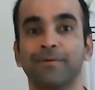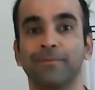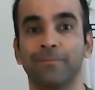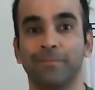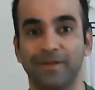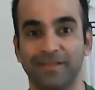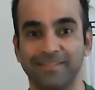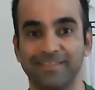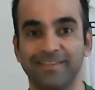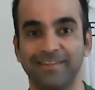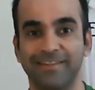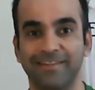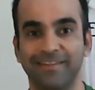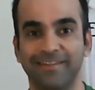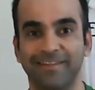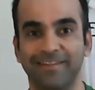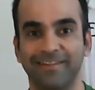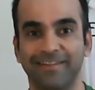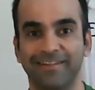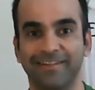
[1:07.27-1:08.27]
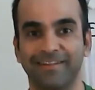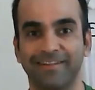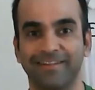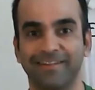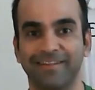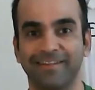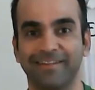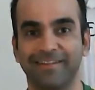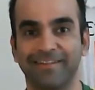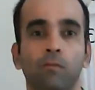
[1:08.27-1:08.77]
Brazil.
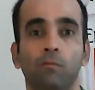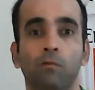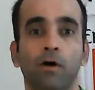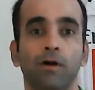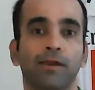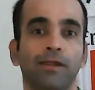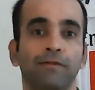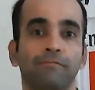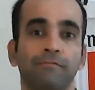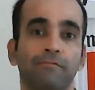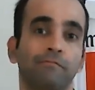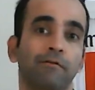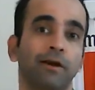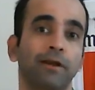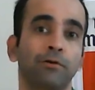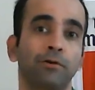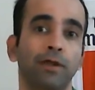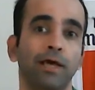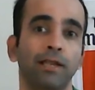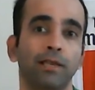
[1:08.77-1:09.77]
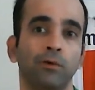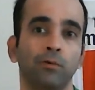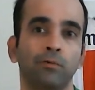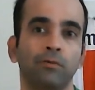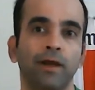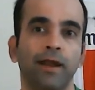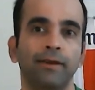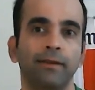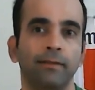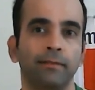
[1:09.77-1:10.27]
What if we were to tell you
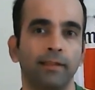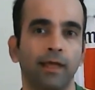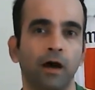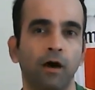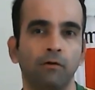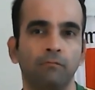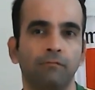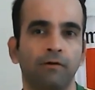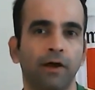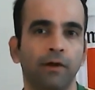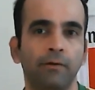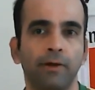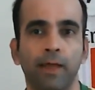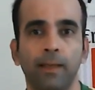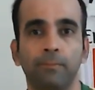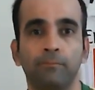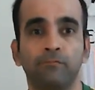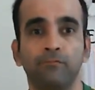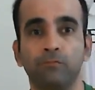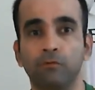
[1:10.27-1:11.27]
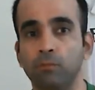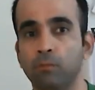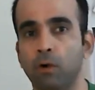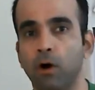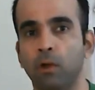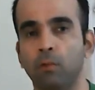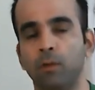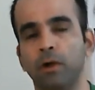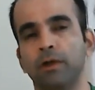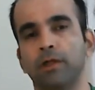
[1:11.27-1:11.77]
that the now five-time
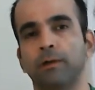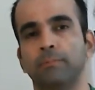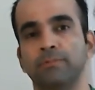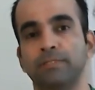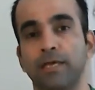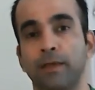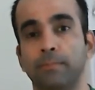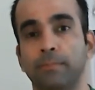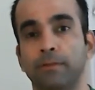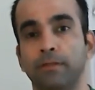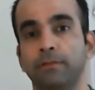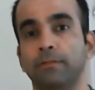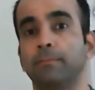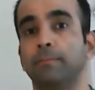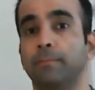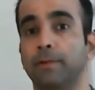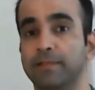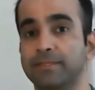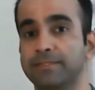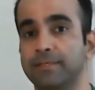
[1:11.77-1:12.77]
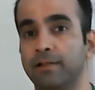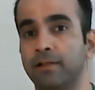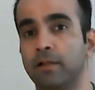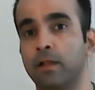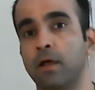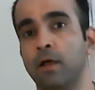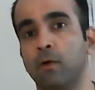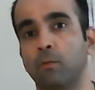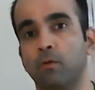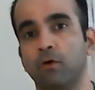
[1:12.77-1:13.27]
Football World Cup champion Brazil
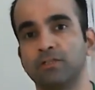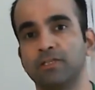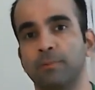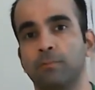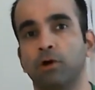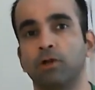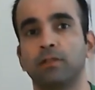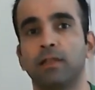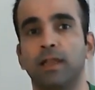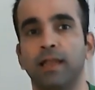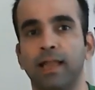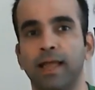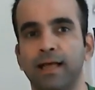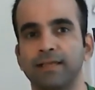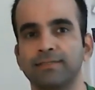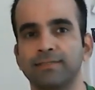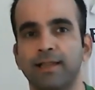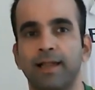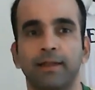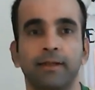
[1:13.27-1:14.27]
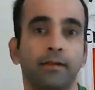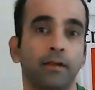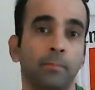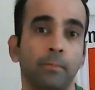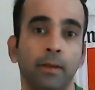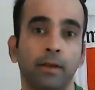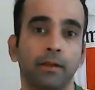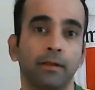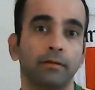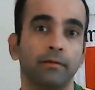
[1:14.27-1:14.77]
was among the last Latin
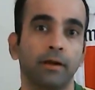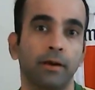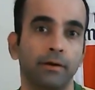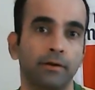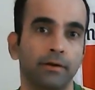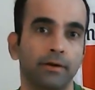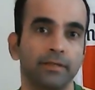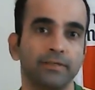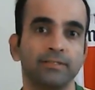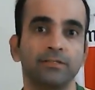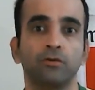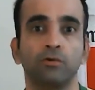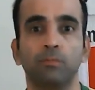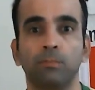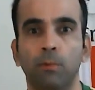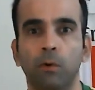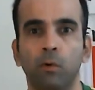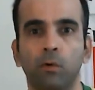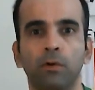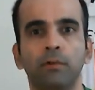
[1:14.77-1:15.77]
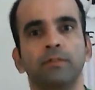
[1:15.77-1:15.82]
American countries to board